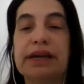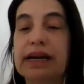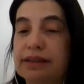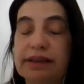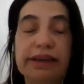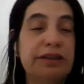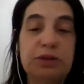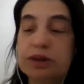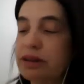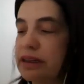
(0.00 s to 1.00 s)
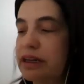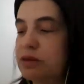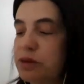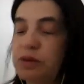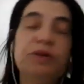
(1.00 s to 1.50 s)
At the end, we're gonna get
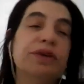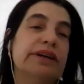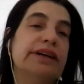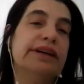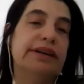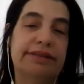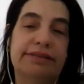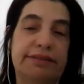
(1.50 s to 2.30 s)
where we want to get.